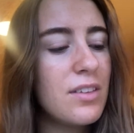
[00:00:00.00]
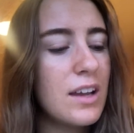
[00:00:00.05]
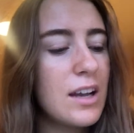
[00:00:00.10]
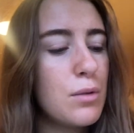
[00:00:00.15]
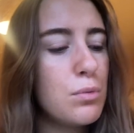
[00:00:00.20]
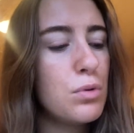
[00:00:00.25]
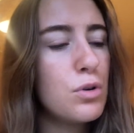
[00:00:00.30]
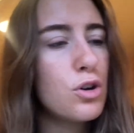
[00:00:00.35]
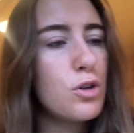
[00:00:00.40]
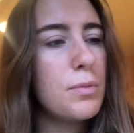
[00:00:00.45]
Like, I
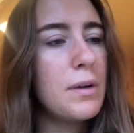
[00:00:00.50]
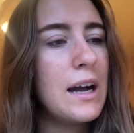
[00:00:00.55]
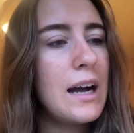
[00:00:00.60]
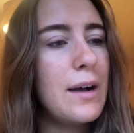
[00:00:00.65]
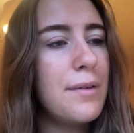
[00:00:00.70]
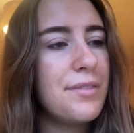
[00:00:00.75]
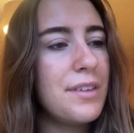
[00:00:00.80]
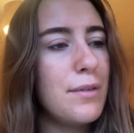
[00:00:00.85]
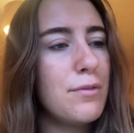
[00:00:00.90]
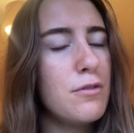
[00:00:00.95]
woke up at
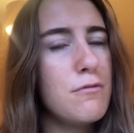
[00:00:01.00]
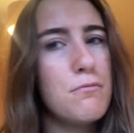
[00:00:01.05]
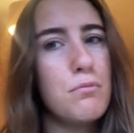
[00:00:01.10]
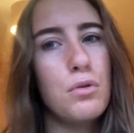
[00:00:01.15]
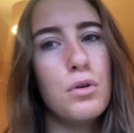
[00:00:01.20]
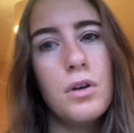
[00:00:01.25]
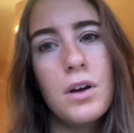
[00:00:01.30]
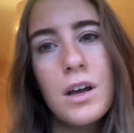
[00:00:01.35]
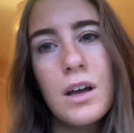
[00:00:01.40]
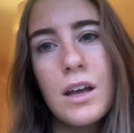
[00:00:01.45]
7:30,
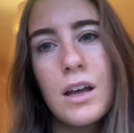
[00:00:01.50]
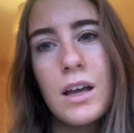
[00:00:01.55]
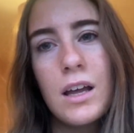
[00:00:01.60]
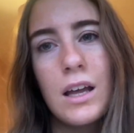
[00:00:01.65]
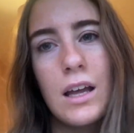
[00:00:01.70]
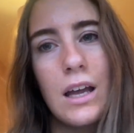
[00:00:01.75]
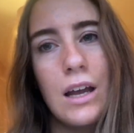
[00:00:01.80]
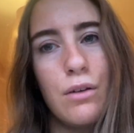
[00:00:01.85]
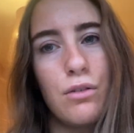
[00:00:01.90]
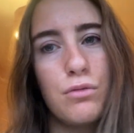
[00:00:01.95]
but
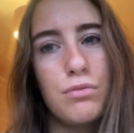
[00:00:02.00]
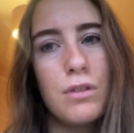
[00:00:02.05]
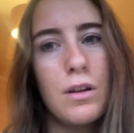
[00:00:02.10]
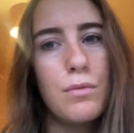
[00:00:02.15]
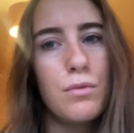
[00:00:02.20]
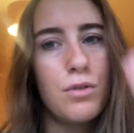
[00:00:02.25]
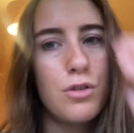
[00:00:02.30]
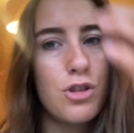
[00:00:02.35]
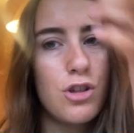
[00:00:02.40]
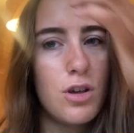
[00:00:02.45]
it was pretty
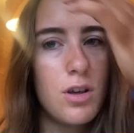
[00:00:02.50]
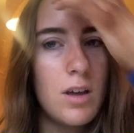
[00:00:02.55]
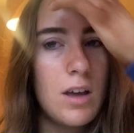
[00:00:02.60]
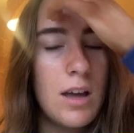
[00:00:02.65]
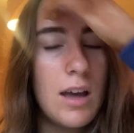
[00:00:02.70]
much